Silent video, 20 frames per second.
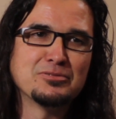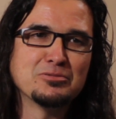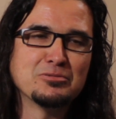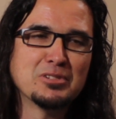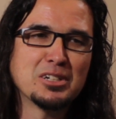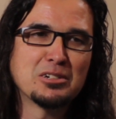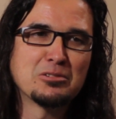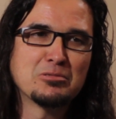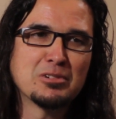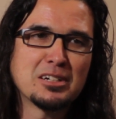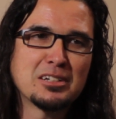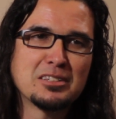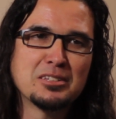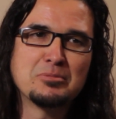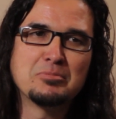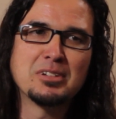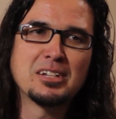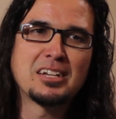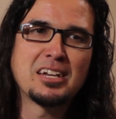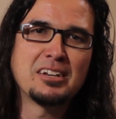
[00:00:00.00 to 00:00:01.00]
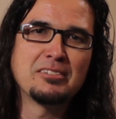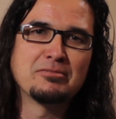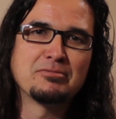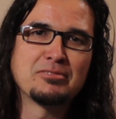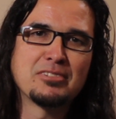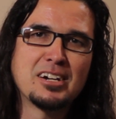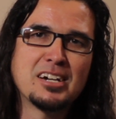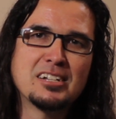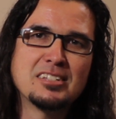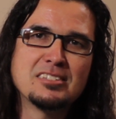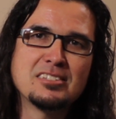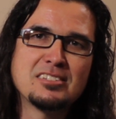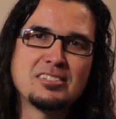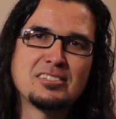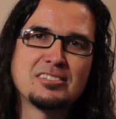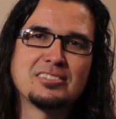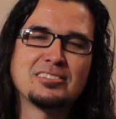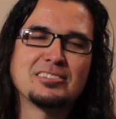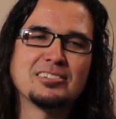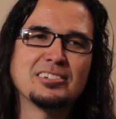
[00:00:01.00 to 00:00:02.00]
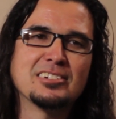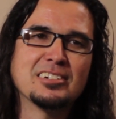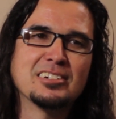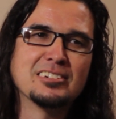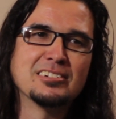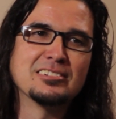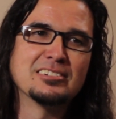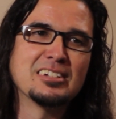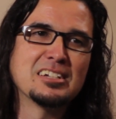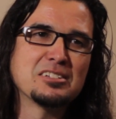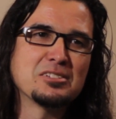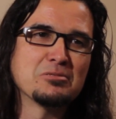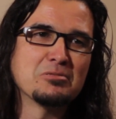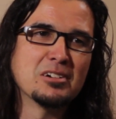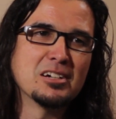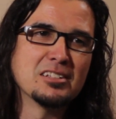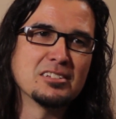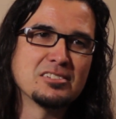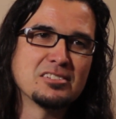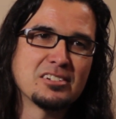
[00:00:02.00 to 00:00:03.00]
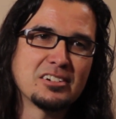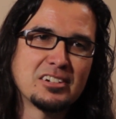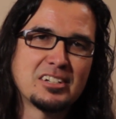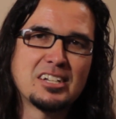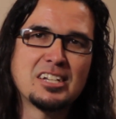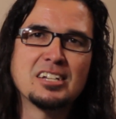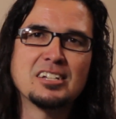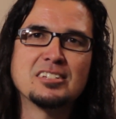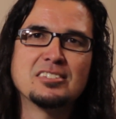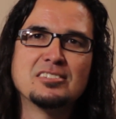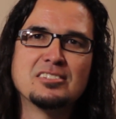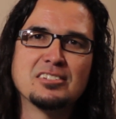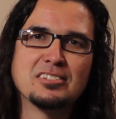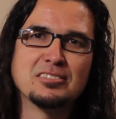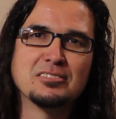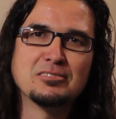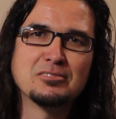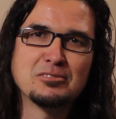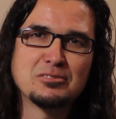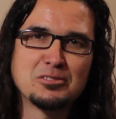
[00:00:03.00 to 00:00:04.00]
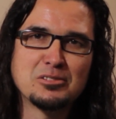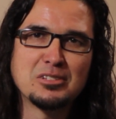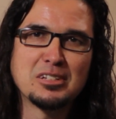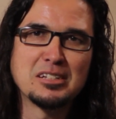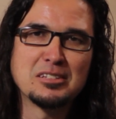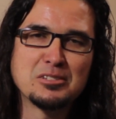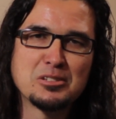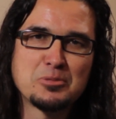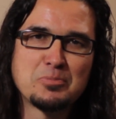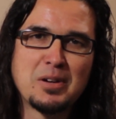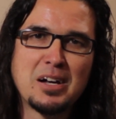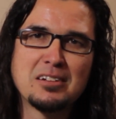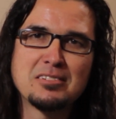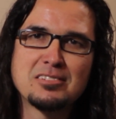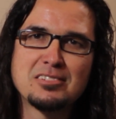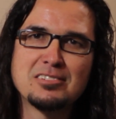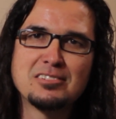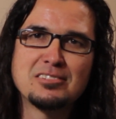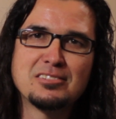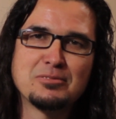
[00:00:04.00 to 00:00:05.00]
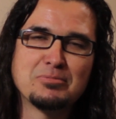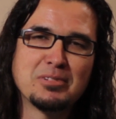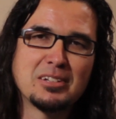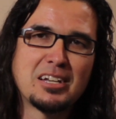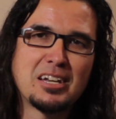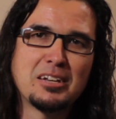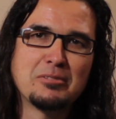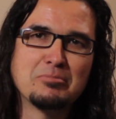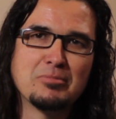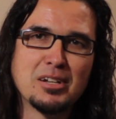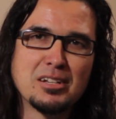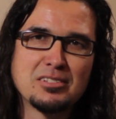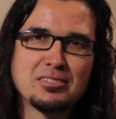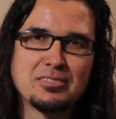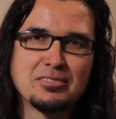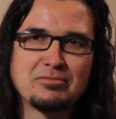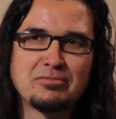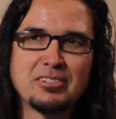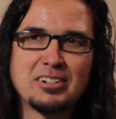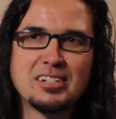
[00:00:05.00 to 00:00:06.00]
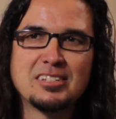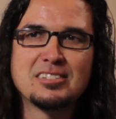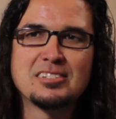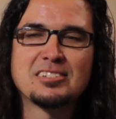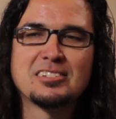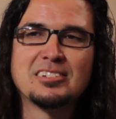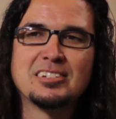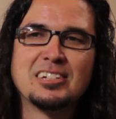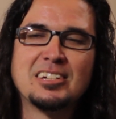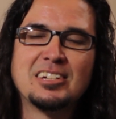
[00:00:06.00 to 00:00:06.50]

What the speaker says: We quickly became friends, as well as our kids and spouses became best of friends.